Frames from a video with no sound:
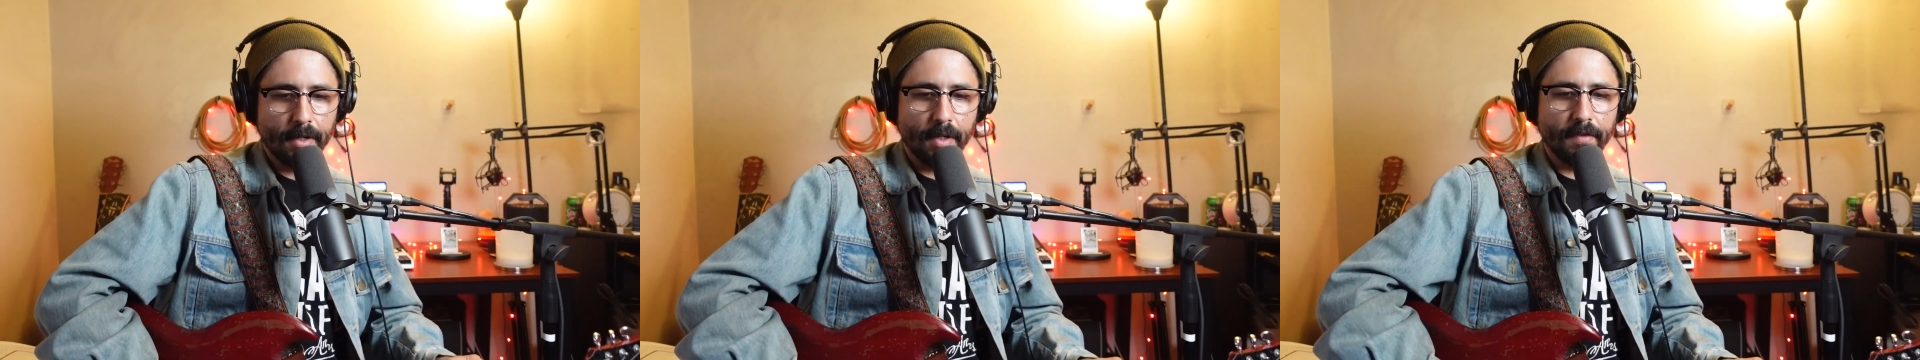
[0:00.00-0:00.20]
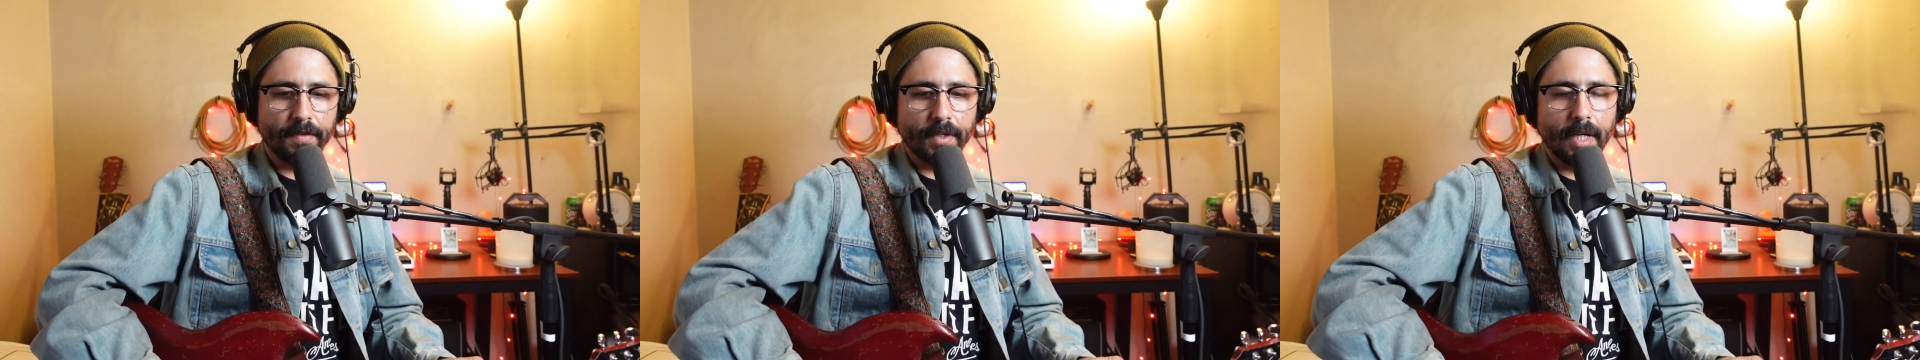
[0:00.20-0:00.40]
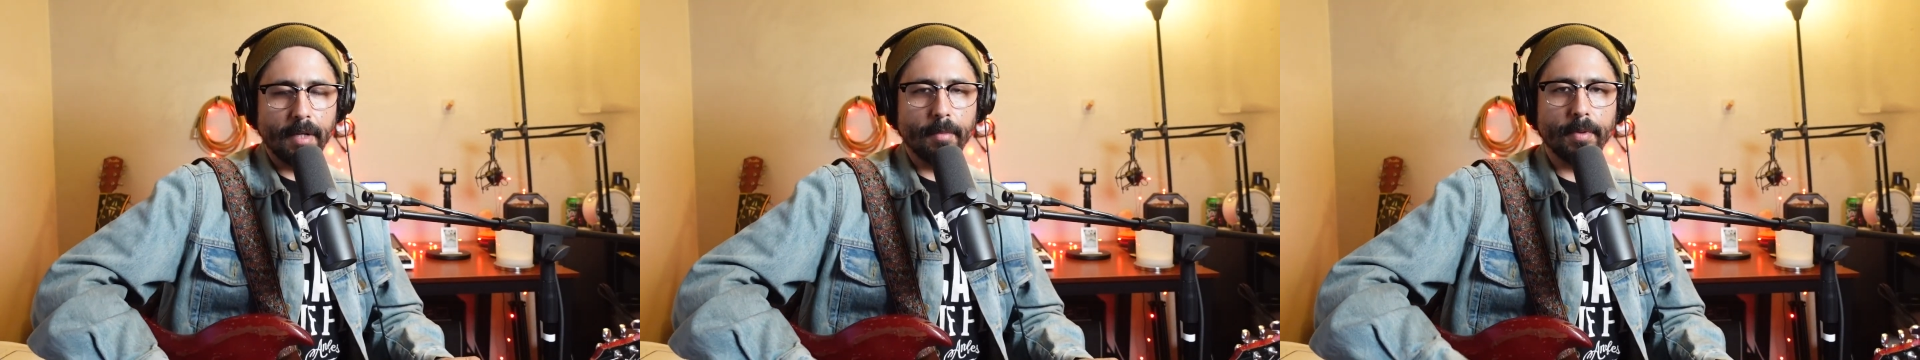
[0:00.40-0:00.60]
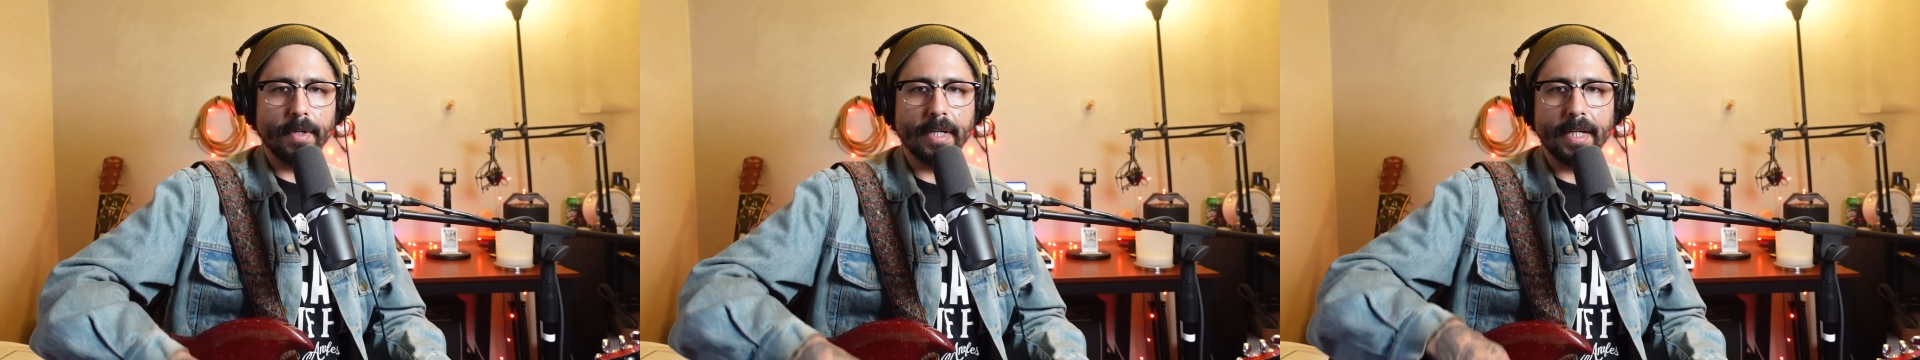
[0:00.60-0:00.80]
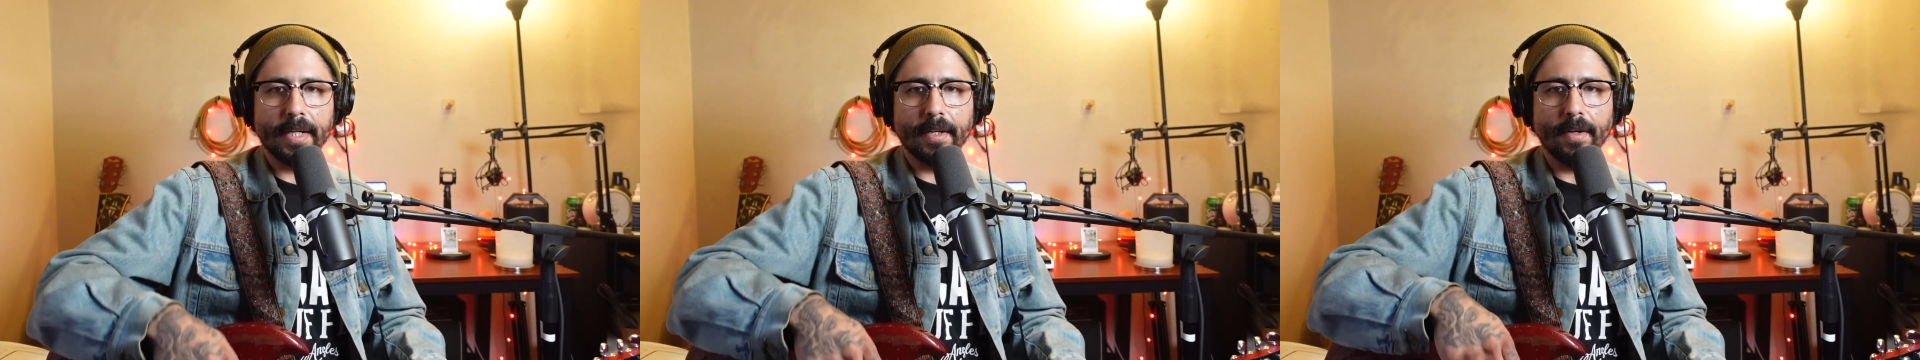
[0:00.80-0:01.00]
don't know if you're able
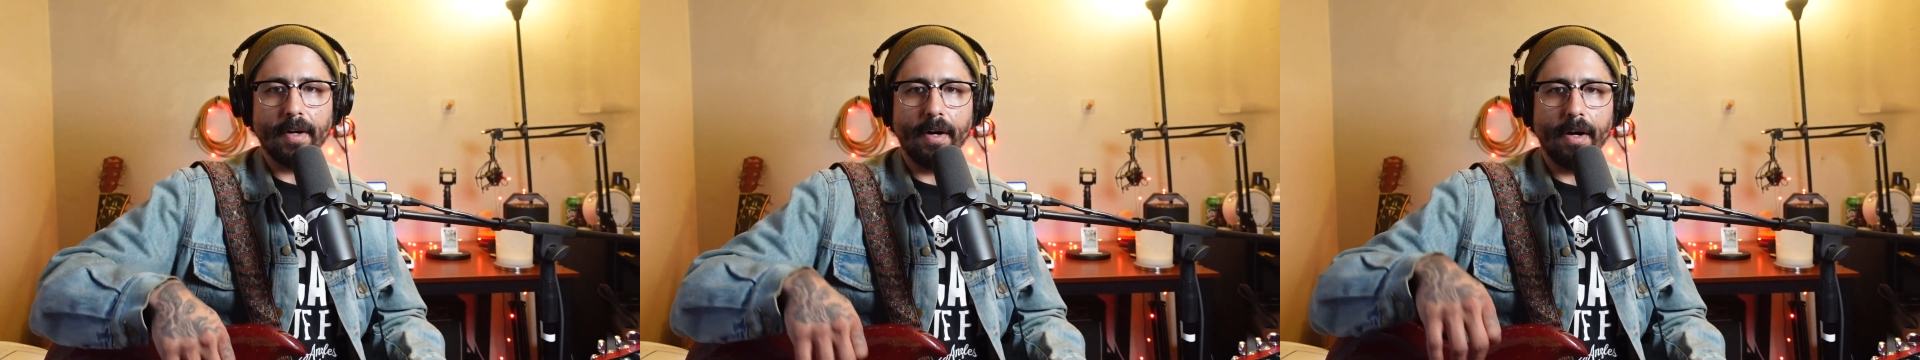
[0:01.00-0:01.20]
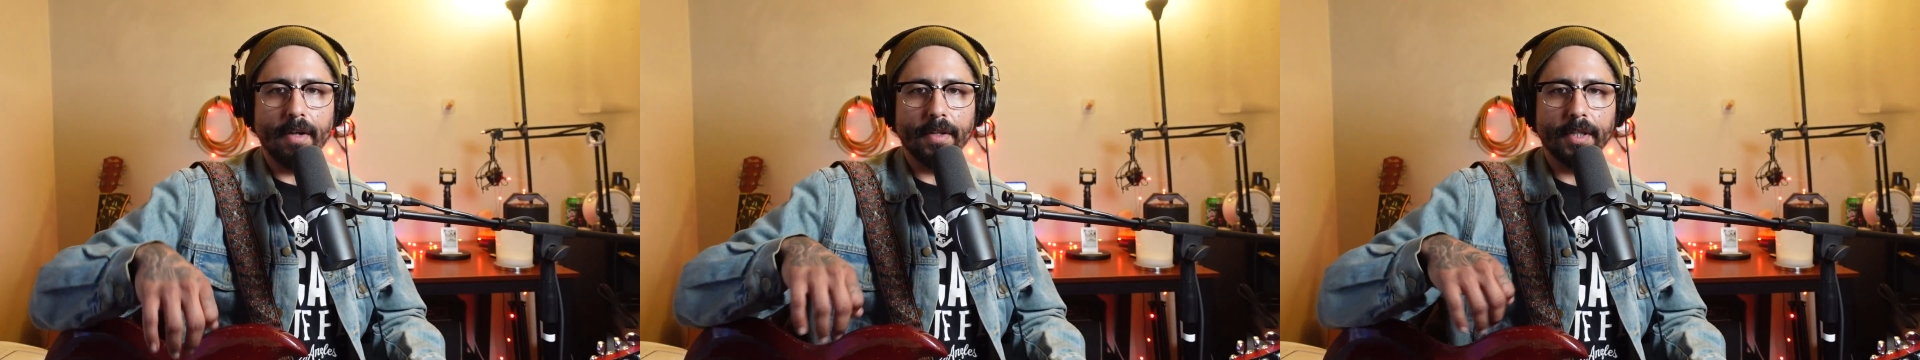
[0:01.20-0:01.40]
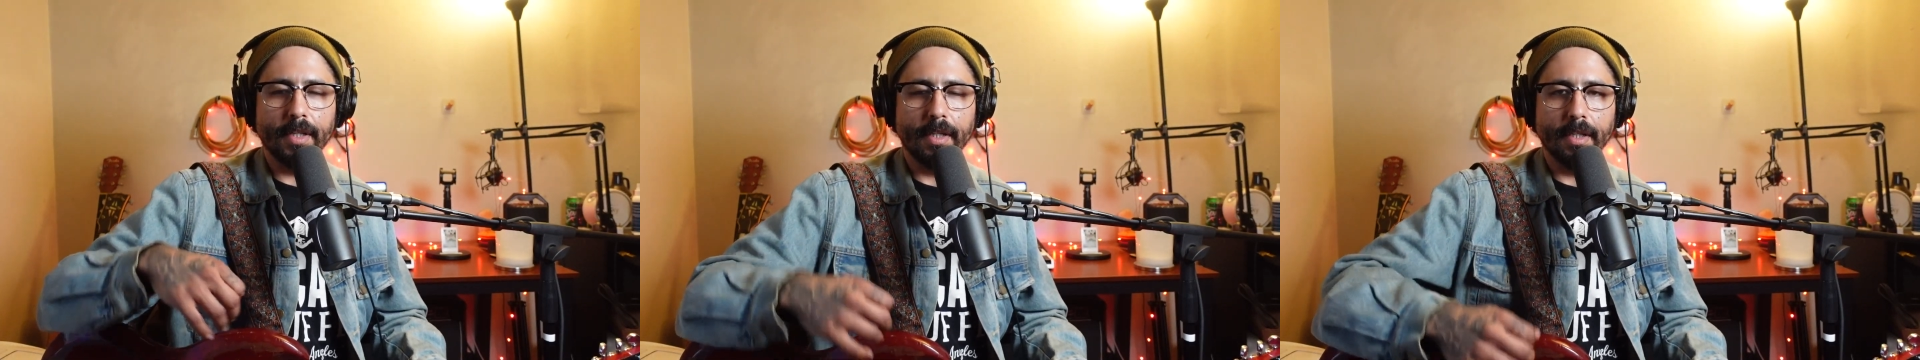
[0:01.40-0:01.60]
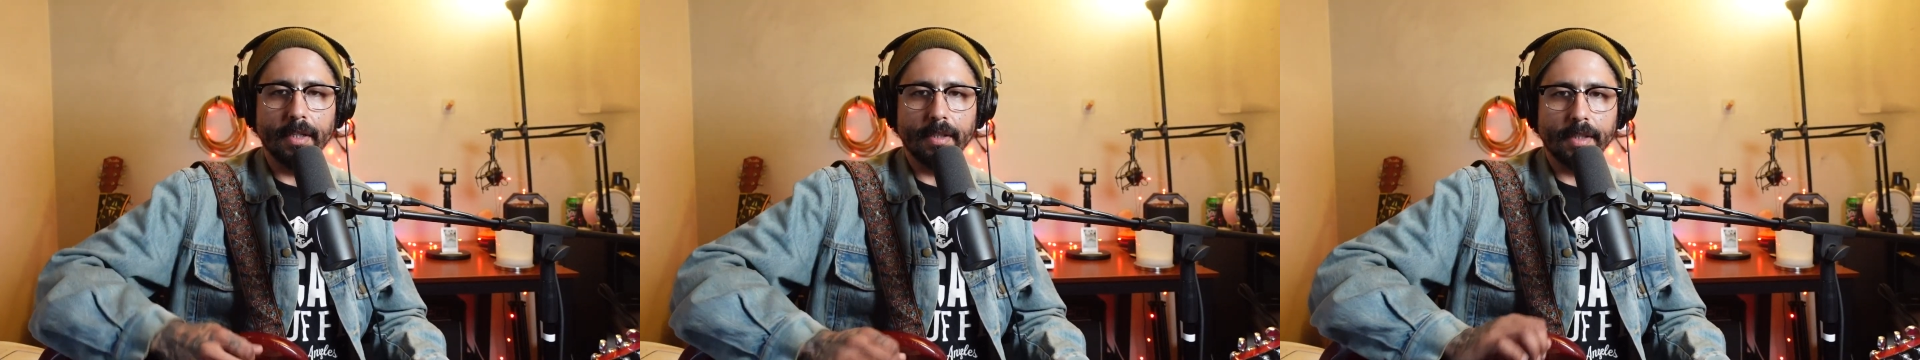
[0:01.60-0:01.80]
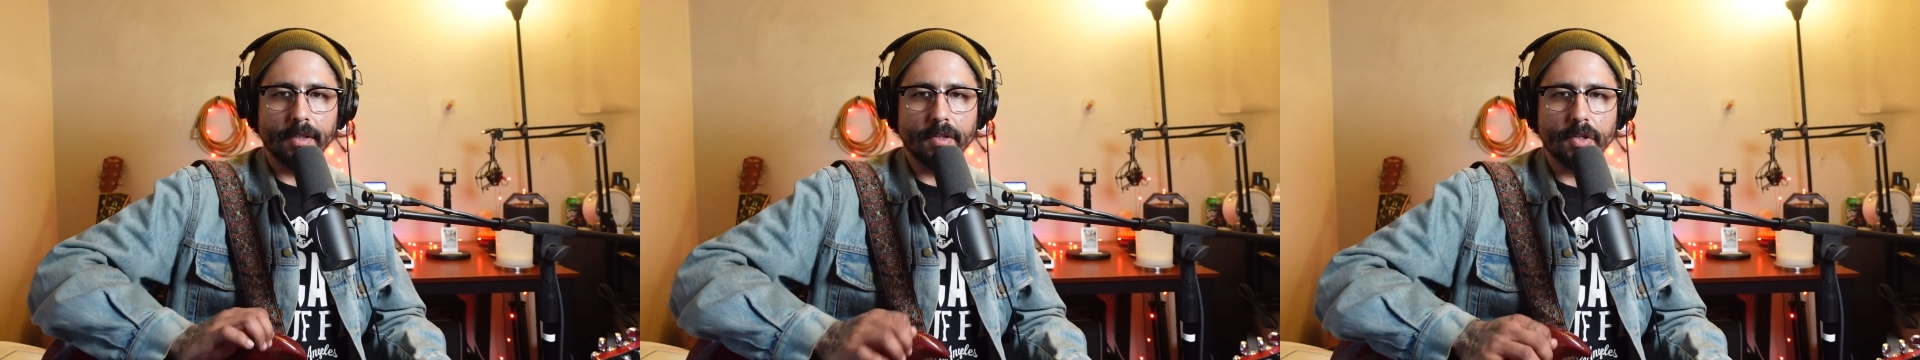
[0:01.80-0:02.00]
to hear all the
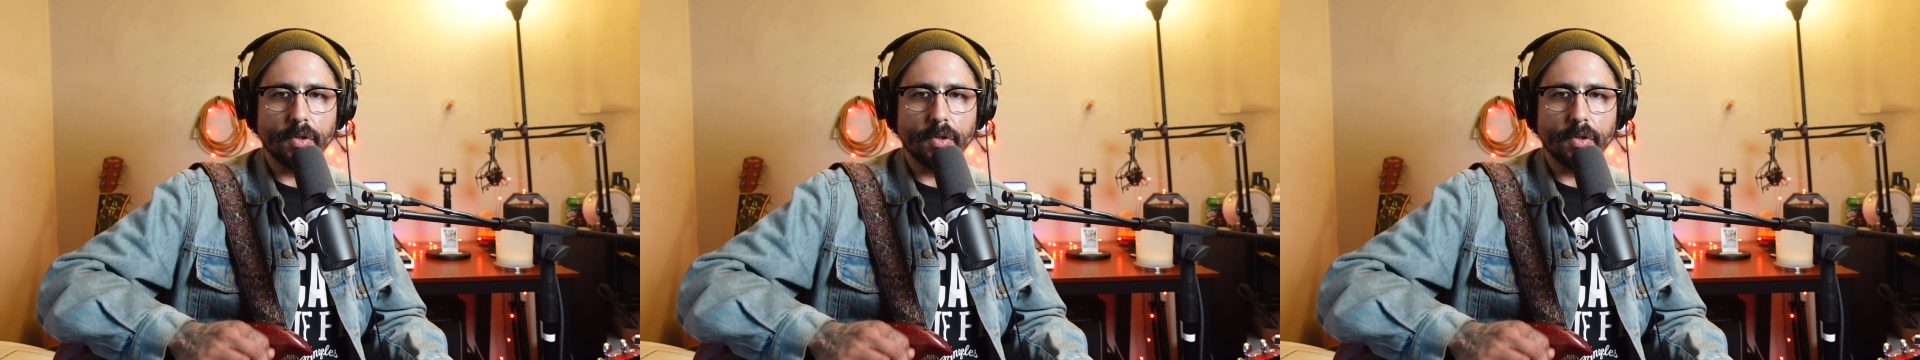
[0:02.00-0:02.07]
little